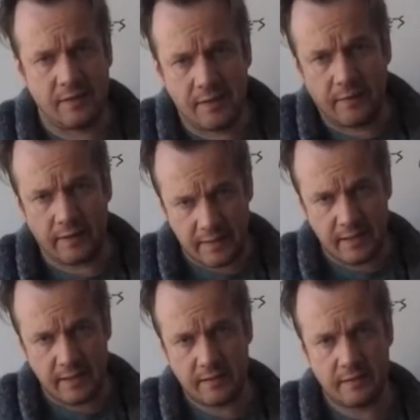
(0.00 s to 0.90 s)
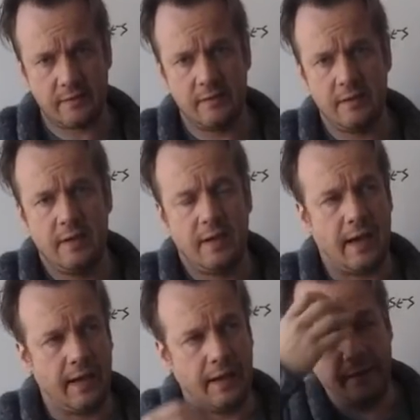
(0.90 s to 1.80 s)
and civilizations?
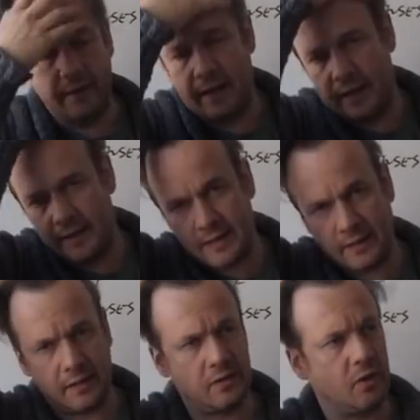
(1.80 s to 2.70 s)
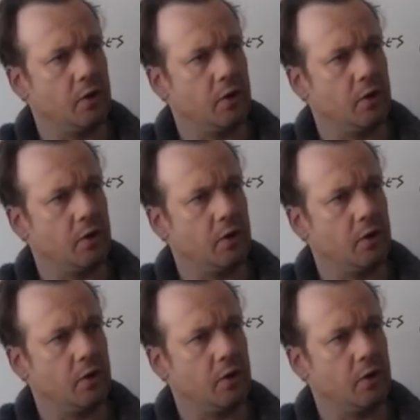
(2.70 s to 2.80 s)
And Tillich